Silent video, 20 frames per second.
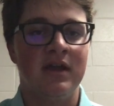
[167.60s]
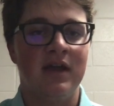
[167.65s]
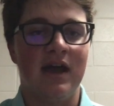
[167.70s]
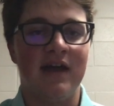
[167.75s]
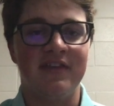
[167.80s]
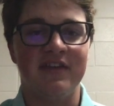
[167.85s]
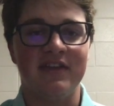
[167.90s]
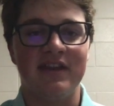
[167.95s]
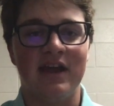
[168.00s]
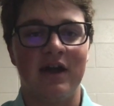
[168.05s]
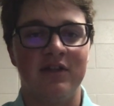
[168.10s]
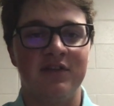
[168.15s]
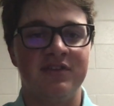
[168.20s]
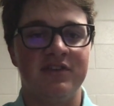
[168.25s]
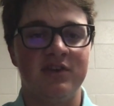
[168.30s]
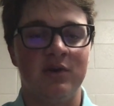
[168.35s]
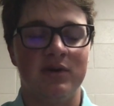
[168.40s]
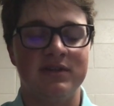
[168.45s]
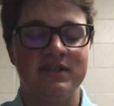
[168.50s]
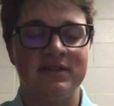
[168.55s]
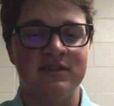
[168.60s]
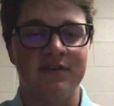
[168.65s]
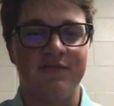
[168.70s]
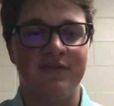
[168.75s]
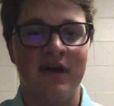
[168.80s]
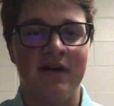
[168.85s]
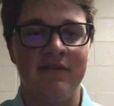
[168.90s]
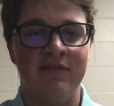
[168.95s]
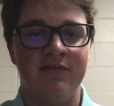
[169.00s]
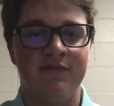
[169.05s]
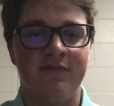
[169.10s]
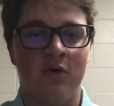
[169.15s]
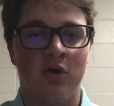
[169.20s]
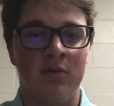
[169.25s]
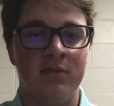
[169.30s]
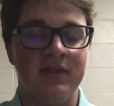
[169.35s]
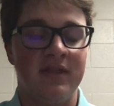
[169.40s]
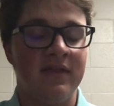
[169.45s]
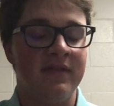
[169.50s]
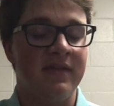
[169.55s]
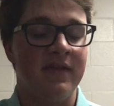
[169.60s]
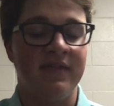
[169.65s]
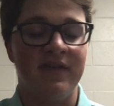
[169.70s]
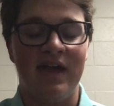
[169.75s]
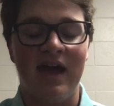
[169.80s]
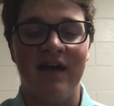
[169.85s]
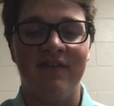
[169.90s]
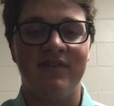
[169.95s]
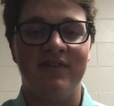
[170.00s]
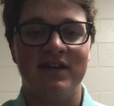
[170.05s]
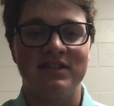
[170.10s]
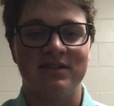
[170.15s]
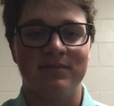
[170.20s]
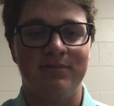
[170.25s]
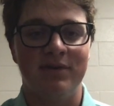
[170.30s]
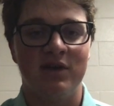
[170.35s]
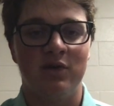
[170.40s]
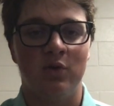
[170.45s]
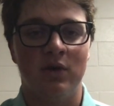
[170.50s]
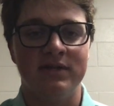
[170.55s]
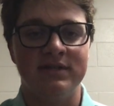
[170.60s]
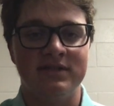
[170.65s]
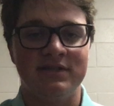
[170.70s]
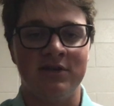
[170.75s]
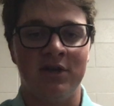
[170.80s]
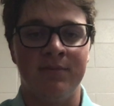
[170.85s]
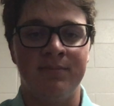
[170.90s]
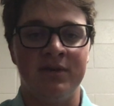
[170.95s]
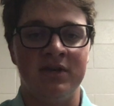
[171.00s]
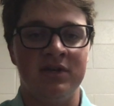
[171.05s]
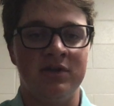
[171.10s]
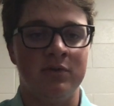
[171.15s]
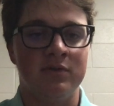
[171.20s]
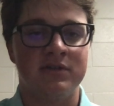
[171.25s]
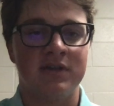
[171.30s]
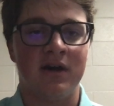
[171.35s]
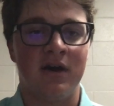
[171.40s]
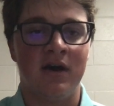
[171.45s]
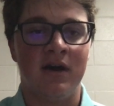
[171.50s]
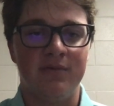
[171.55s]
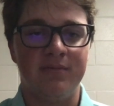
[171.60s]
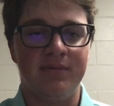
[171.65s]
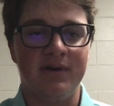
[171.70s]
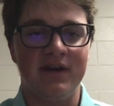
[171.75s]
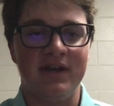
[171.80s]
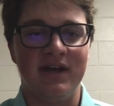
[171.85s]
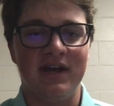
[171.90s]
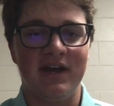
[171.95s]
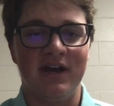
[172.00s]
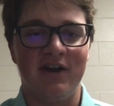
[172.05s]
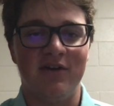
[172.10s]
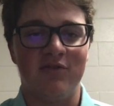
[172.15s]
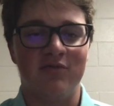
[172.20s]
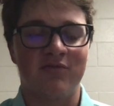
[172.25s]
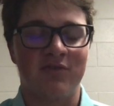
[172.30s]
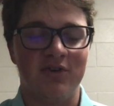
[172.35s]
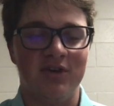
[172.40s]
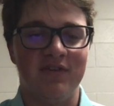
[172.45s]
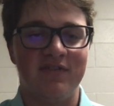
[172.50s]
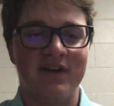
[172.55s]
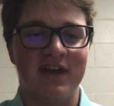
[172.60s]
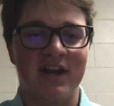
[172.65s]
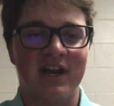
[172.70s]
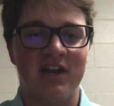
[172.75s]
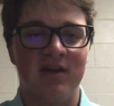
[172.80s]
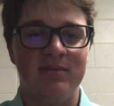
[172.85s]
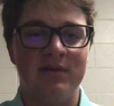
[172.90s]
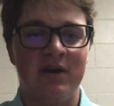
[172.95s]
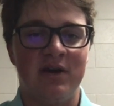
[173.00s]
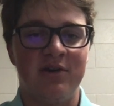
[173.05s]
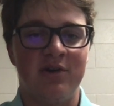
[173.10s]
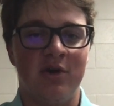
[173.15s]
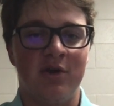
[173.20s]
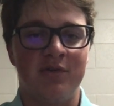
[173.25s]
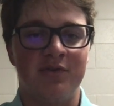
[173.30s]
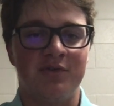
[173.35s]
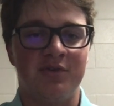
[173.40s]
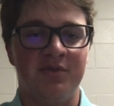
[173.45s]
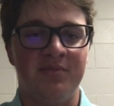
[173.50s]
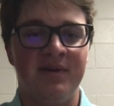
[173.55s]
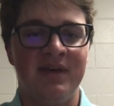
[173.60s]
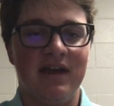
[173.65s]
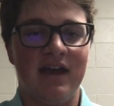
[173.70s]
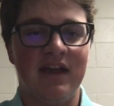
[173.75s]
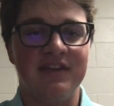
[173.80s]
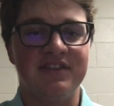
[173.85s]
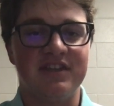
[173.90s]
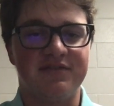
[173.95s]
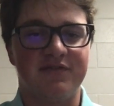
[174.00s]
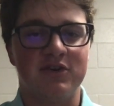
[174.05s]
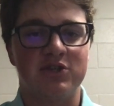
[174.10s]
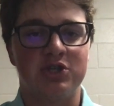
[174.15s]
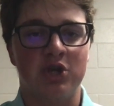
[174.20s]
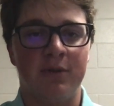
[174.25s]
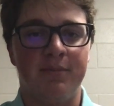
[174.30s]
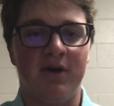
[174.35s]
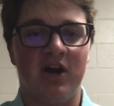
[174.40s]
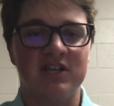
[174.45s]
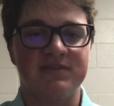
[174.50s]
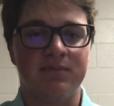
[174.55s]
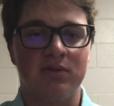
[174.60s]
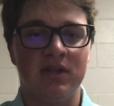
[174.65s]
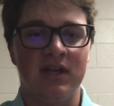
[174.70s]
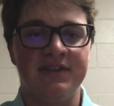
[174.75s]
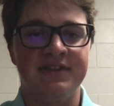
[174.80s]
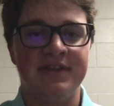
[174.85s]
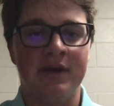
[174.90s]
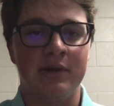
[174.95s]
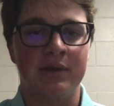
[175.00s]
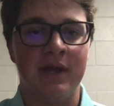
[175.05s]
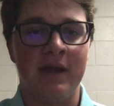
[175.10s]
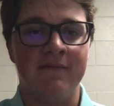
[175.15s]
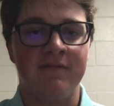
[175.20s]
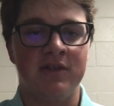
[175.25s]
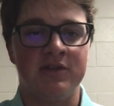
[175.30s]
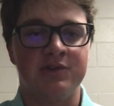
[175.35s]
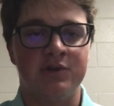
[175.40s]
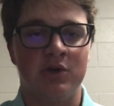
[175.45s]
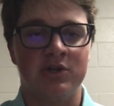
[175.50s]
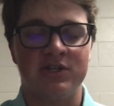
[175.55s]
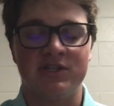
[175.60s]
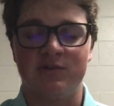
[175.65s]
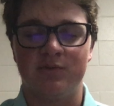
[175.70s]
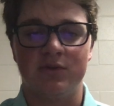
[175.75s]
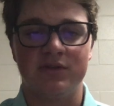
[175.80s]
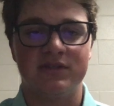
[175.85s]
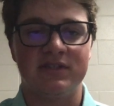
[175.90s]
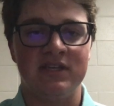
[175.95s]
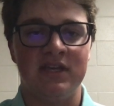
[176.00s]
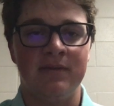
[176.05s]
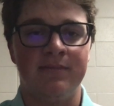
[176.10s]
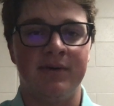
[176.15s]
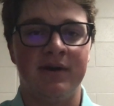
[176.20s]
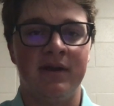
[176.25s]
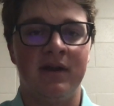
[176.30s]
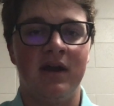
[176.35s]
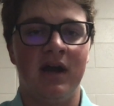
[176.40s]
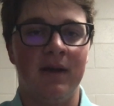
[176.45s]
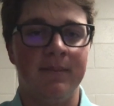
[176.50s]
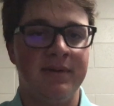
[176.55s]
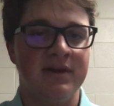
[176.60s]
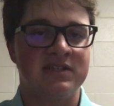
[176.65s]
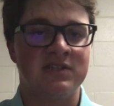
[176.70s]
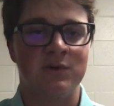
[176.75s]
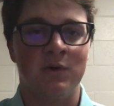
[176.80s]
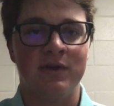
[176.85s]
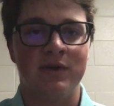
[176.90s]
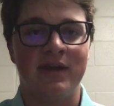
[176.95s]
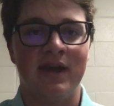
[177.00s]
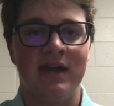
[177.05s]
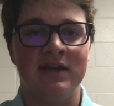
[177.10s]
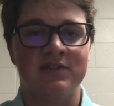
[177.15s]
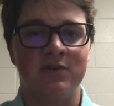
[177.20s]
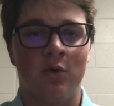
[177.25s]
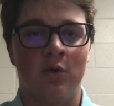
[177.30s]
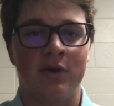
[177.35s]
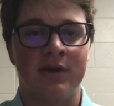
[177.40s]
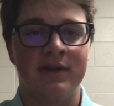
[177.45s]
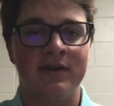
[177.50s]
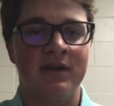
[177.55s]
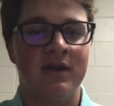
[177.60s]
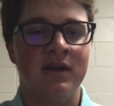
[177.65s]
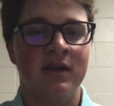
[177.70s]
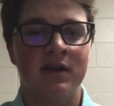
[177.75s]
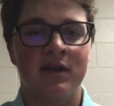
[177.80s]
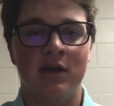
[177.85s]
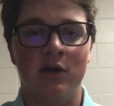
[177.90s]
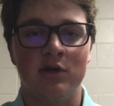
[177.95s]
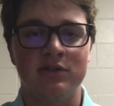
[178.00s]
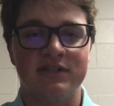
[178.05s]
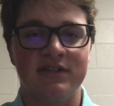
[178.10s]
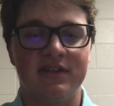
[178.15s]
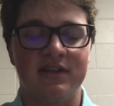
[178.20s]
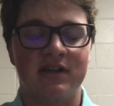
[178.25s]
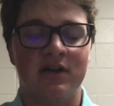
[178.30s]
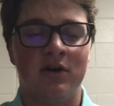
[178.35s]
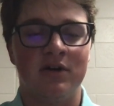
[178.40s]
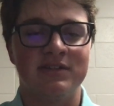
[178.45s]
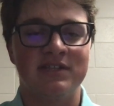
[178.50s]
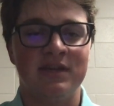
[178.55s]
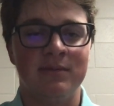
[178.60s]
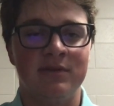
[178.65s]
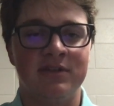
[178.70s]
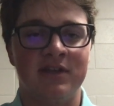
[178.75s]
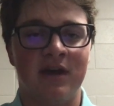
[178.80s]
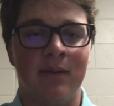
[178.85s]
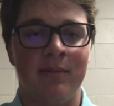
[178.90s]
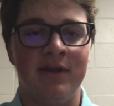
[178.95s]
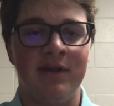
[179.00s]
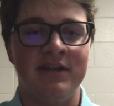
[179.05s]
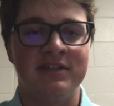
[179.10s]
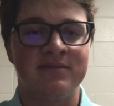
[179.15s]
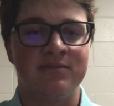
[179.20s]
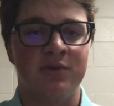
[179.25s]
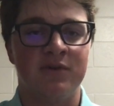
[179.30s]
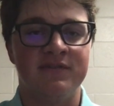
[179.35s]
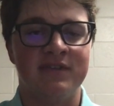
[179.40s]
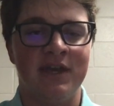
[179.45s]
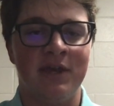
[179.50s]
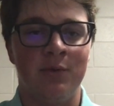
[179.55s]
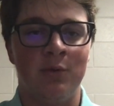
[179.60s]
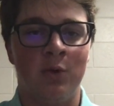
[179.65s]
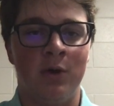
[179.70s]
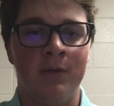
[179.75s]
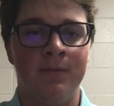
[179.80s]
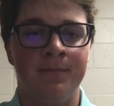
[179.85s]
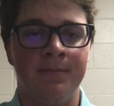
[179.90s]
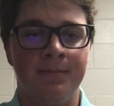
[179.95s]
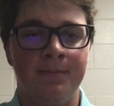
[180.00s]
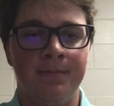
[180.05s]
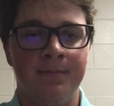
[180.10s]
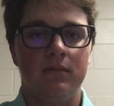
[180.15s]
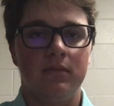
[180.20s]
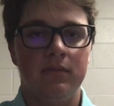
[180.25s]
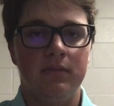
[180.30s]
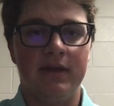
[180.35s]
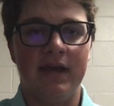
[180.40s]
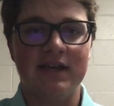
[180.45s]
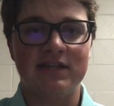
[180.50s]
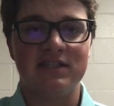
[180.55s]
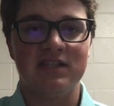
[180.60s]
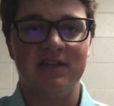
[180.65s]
I think now that USC's at 5-4, I mean, they have had some big wins this year, beat Utah, but really have kind of come down to earth a little bit. I think that's for sure a possible letdown game for the Trojans. We'll see, but big story, guys. Oregon goes into the Coliseum and dominates, improves to 8-1. Next in